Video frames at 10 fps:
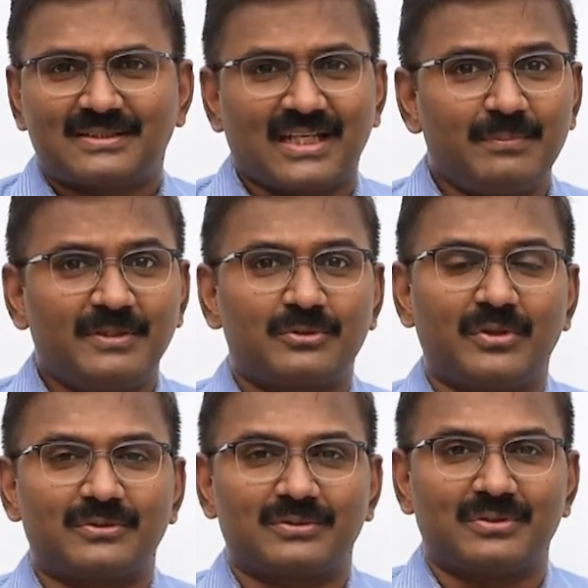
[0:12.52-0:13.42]
Chala mandi
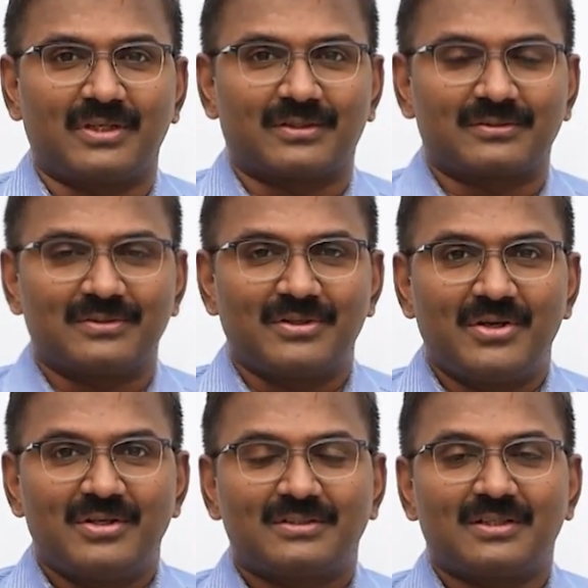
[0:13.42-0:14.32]
students vastunnaru,
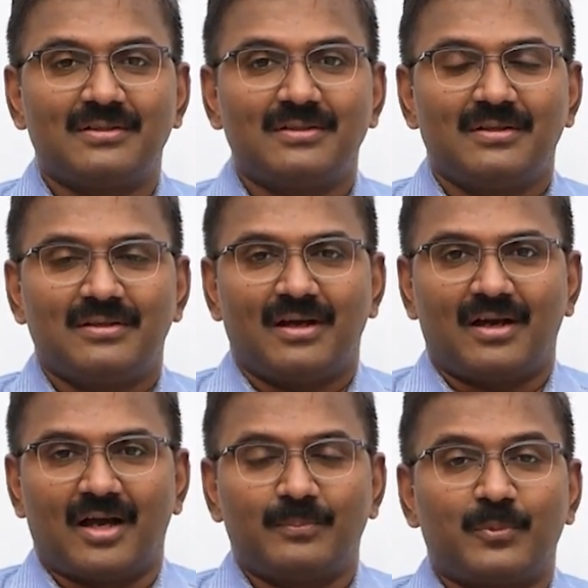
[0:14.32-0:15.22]
sir,
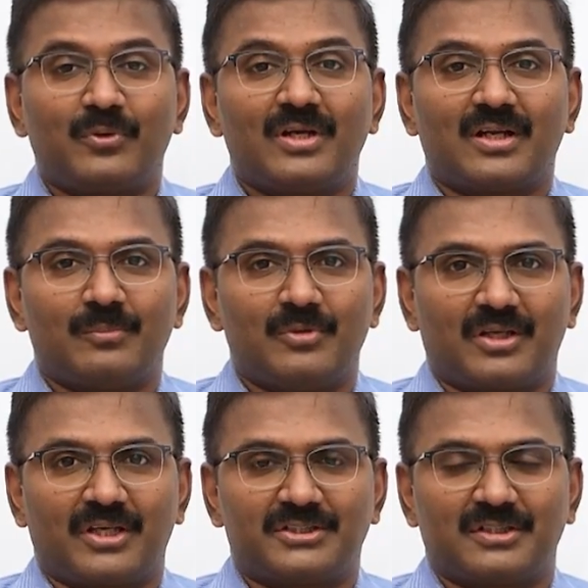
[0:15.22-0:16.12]
I am poor in
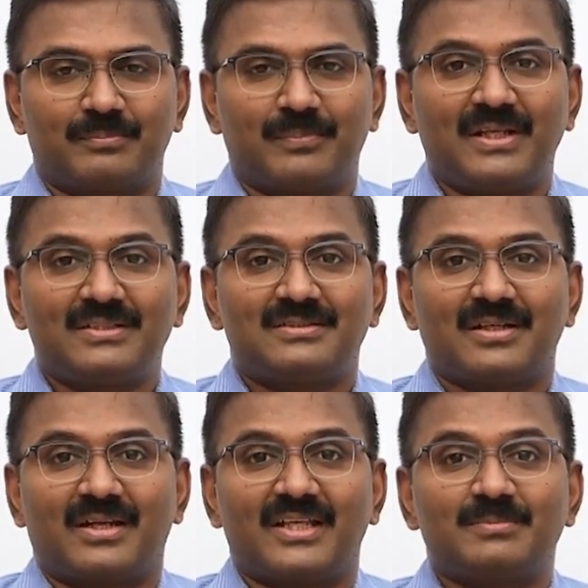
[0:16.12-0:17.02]
communication, please
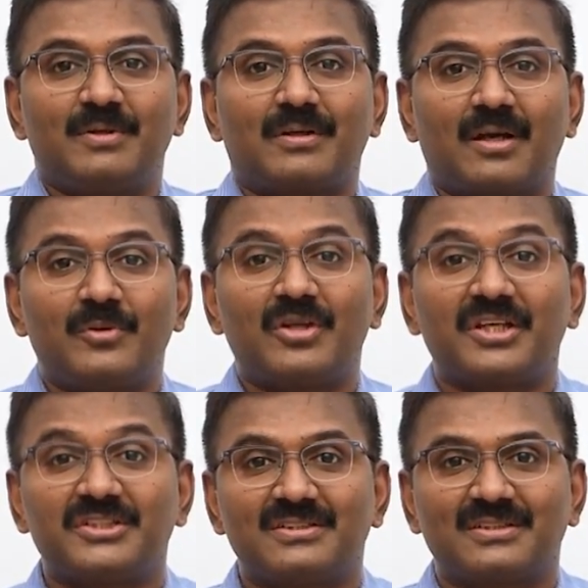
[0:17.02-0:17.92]
teach me
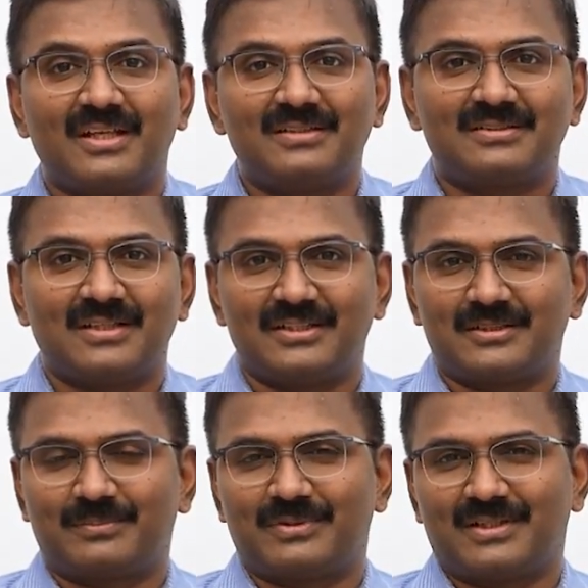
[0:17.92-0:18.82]
communication skills ani
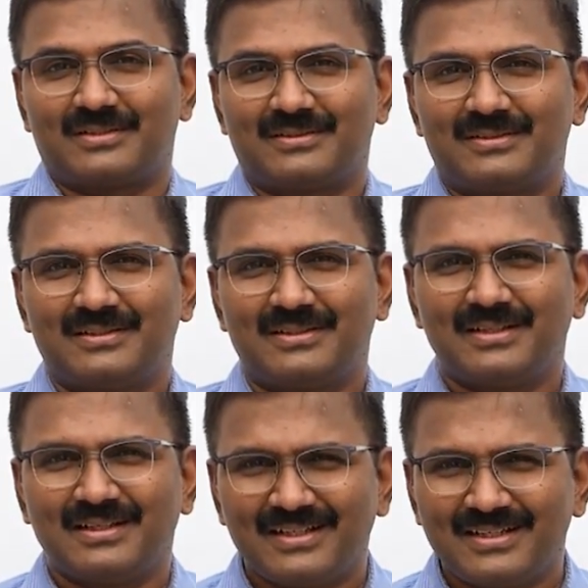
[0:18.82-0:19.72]
cheptunnaru.
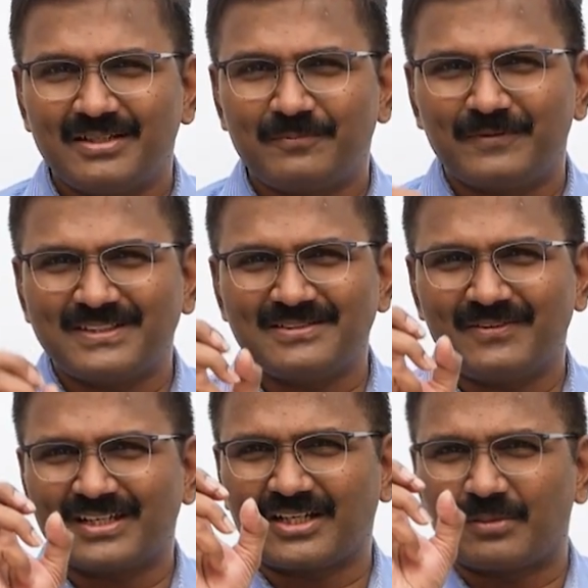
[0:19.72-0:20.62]
Kani first
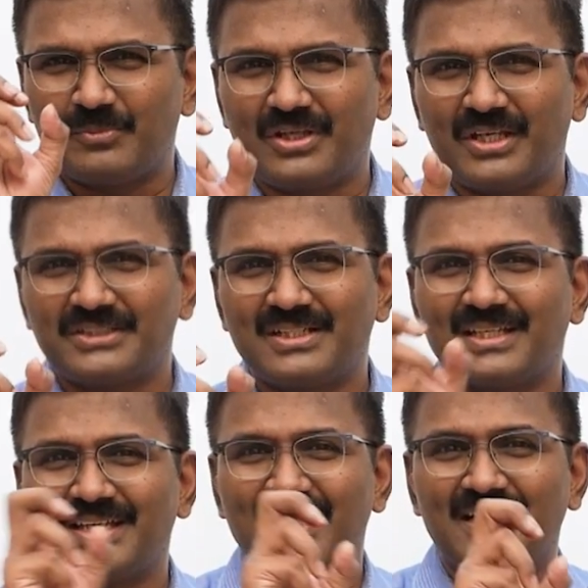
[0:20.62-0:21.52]
vaaliki communication
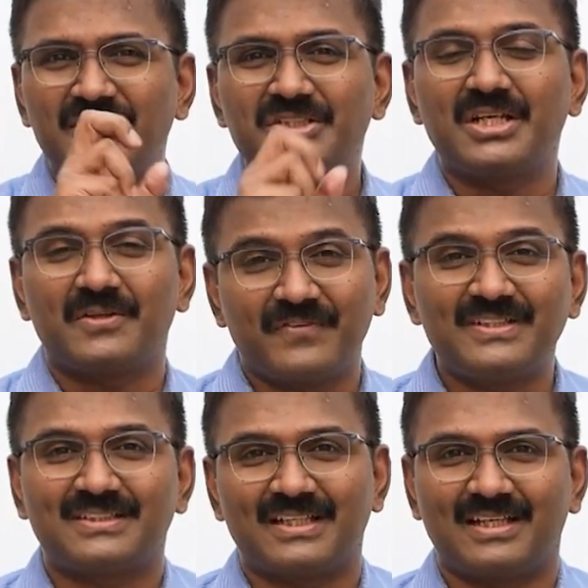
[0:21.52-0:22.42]
ki English ki
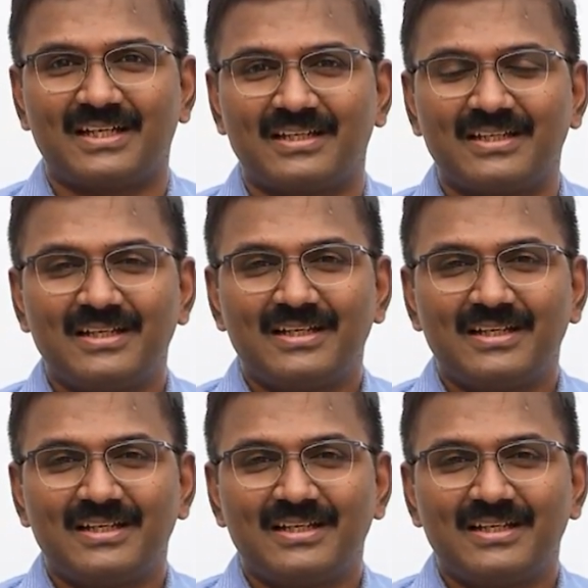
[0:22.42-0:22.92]
difference teliyali.